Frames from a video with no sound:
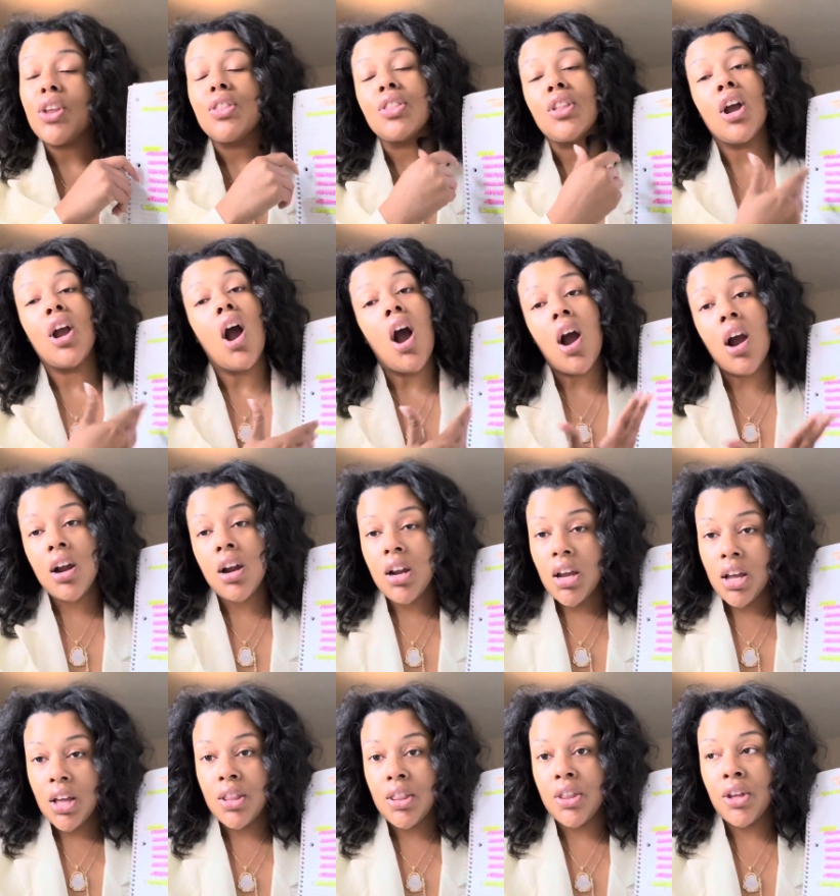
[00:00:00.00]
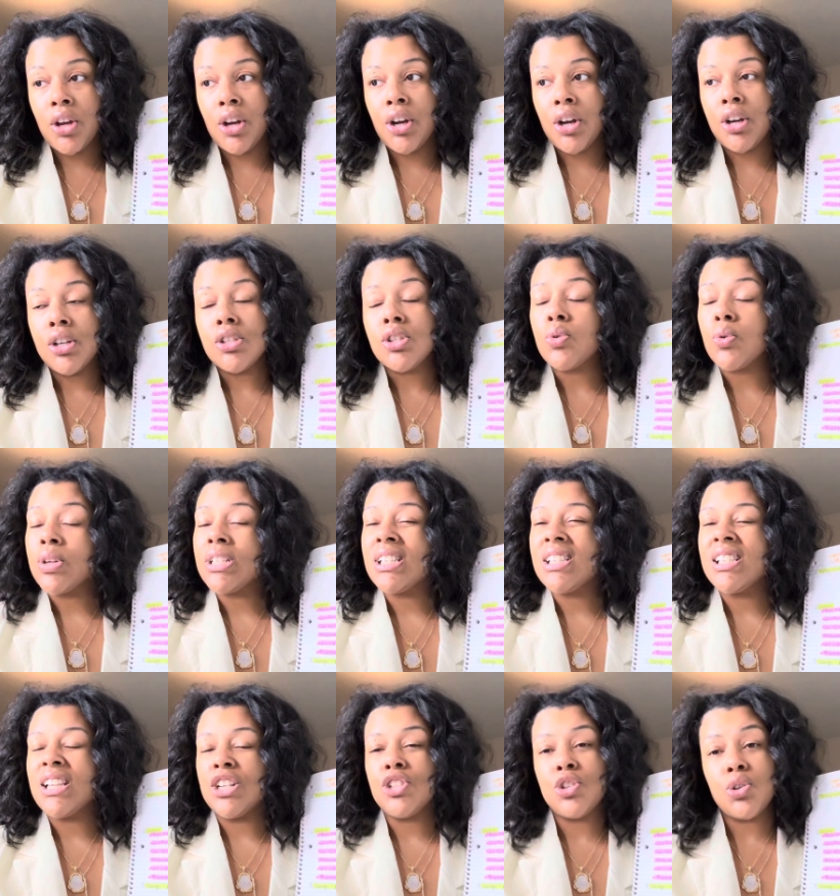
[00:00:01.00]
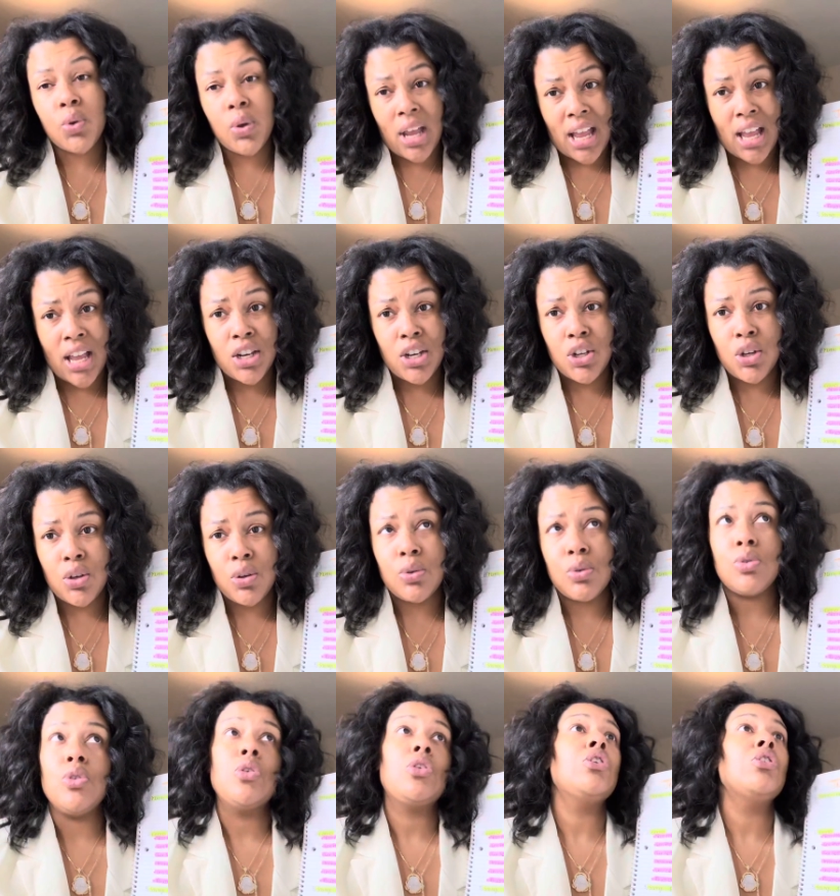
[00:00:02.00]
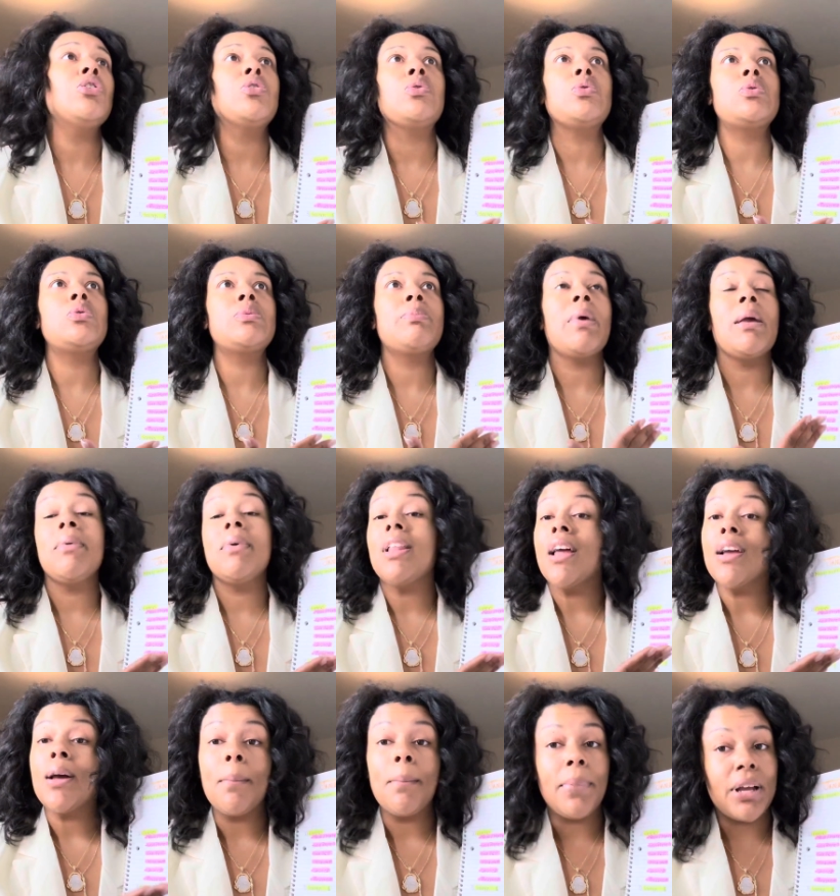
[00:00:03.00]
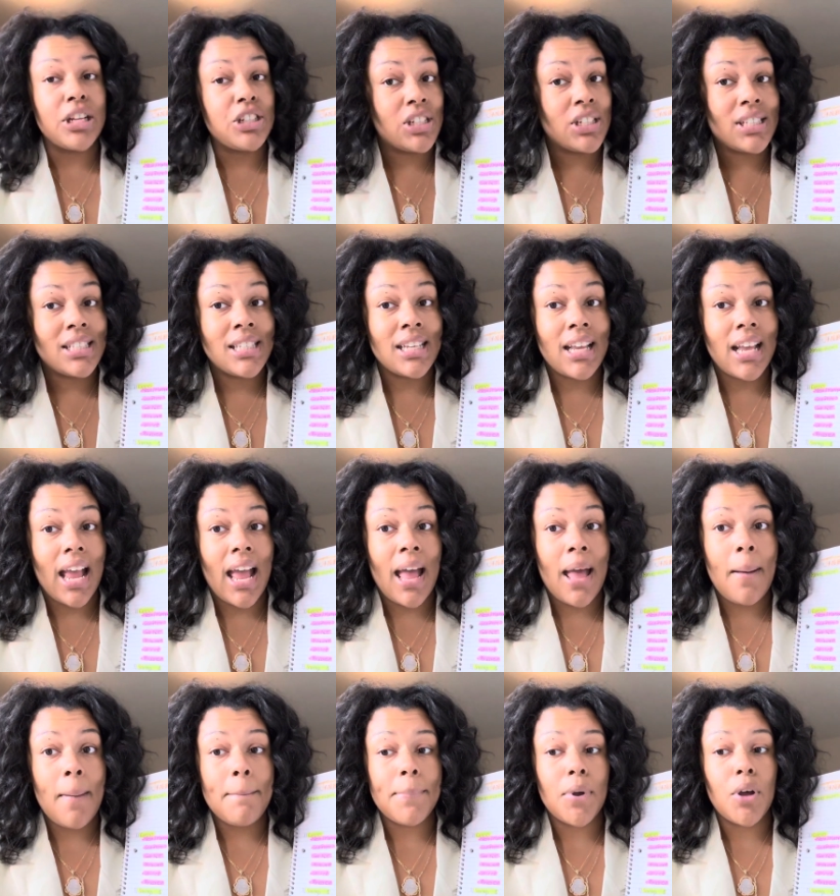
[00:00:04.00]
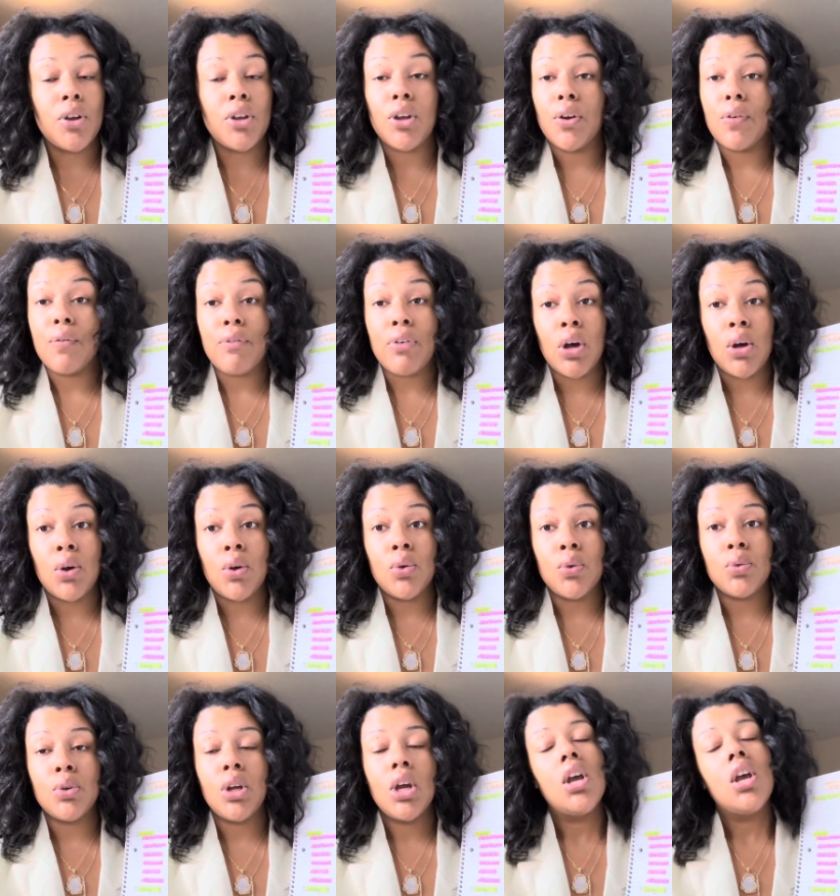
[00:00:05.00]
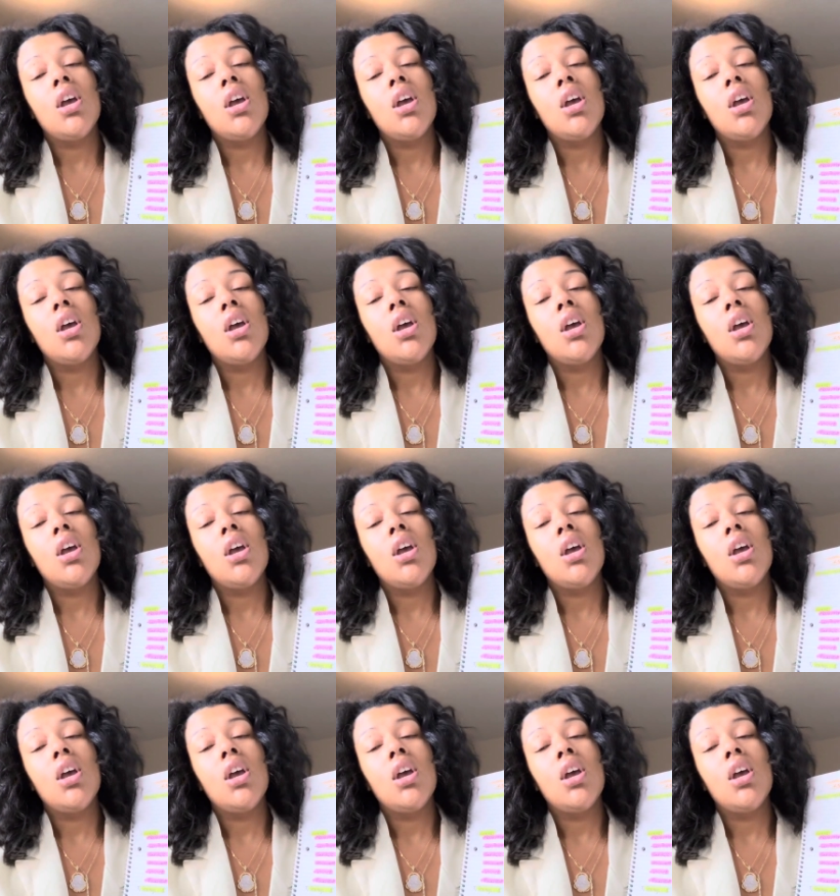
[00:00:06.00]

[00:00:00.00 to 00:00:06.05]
There are other sources that you can use. You can use maybe like a budgeting app on your phone.